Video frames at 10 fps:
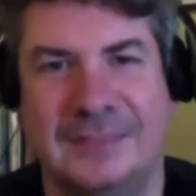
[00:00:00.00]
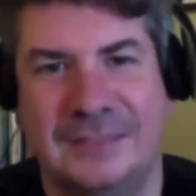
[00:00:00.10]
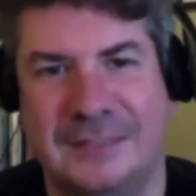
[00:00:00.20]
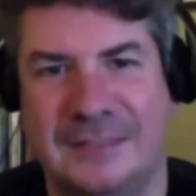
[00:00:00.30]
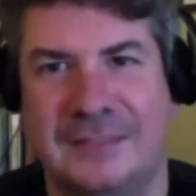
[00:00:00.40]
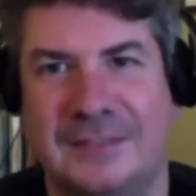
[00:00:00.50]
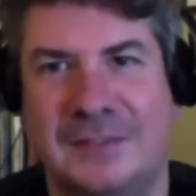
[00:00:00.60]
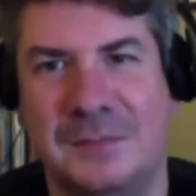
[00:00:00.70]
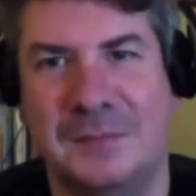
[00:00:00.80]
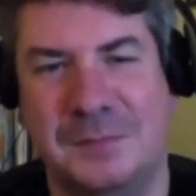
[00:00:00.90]

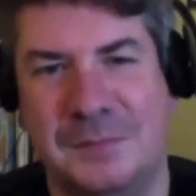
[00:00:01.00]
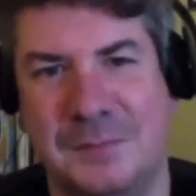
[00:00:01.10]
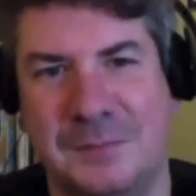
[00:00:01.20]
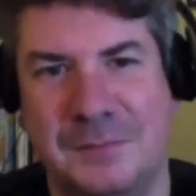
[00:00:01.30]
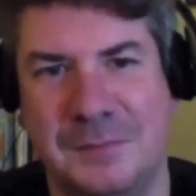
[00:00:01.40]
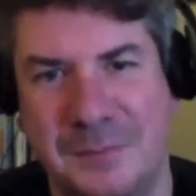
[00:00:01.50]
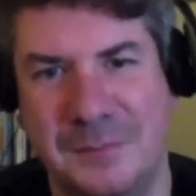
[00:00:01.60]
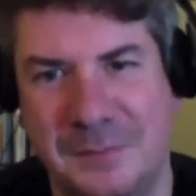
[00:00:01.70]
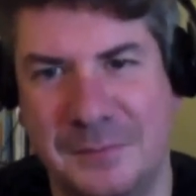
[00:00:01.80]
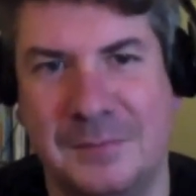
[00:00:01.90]

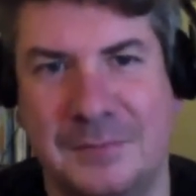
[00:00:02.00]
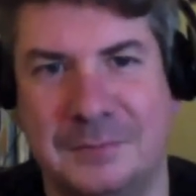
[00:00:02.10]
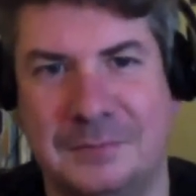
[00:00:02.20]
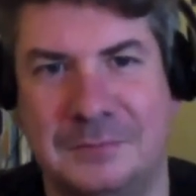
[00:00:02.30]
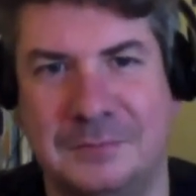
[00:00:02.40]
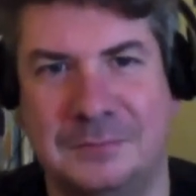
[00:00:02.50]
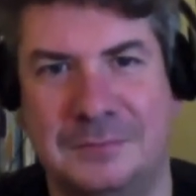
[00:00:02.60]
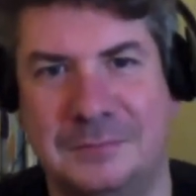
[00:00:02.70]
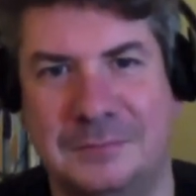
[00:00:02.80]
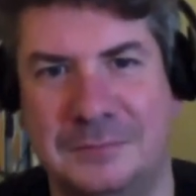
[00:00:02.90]

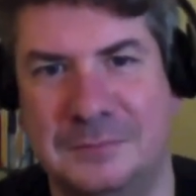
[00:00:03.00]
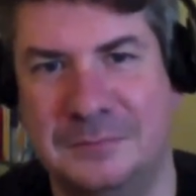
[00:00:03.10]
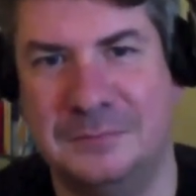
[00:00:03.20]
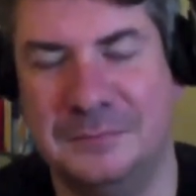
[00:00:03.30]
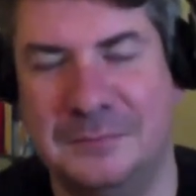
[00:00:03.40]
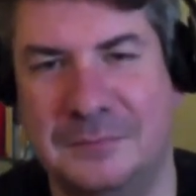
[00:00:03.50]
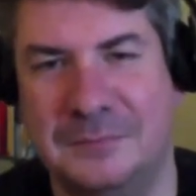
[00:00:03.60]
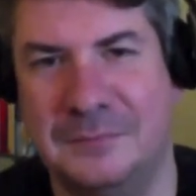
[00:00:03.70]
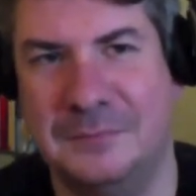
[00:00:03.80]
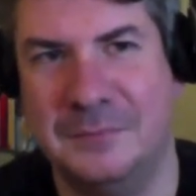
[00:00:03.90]

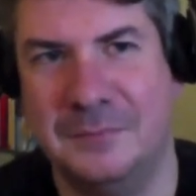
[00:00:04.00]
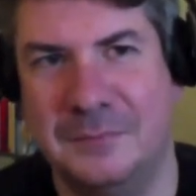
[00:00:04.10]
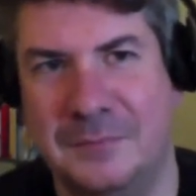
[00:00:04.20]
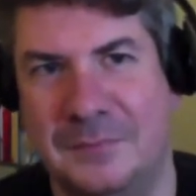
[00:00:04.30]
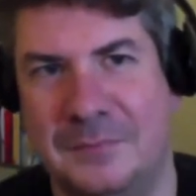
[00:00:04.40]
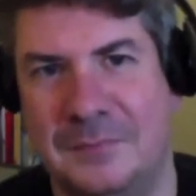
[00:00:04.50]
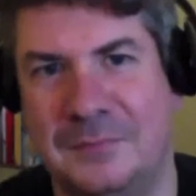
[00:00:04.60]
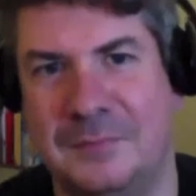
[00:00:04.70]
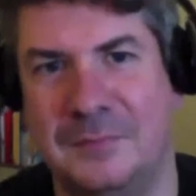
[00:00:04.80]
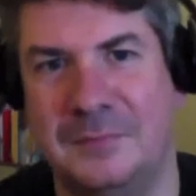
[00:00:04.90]

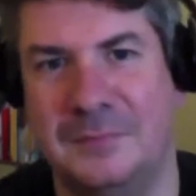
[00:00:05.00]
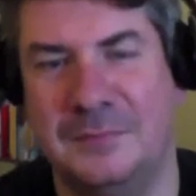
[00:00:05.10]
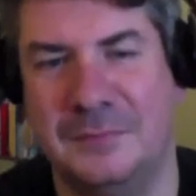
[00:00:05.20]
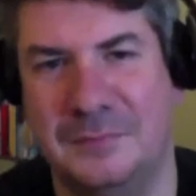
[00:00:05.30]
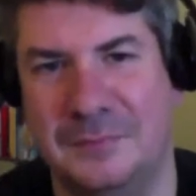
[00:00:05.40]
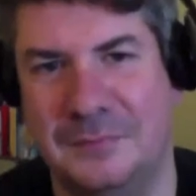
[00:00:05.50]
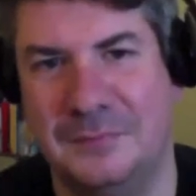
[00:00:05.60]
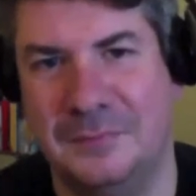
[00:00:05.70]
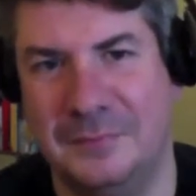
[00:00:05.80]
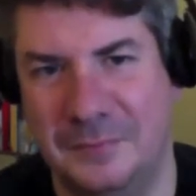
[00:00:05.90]

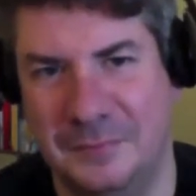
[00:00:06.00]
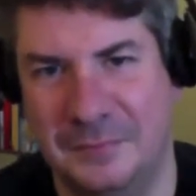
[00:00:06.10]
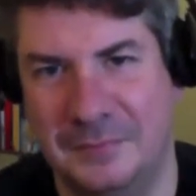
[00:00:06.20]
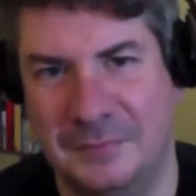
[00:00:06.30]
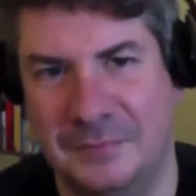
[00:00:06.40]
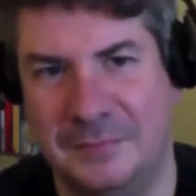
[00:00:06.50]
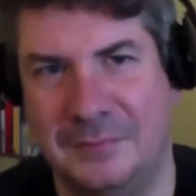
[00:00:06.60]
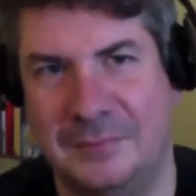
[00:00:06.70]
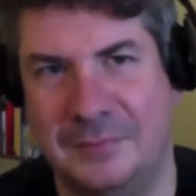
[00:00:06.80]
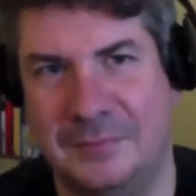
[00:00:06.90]

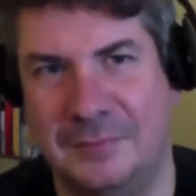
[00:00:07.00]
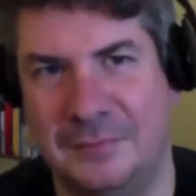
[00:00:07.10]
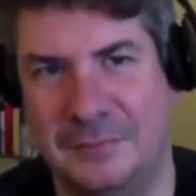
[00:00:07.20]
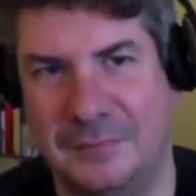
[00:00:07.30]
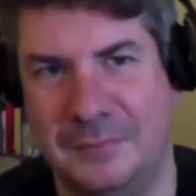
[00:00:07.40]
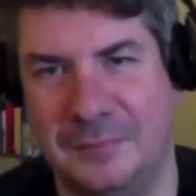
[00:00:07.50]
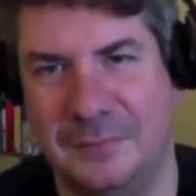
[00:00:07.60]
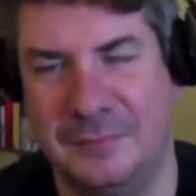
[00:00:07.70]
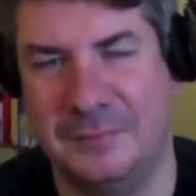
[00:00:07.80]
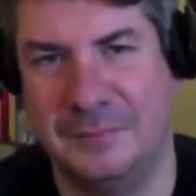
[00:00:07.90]
[no speech]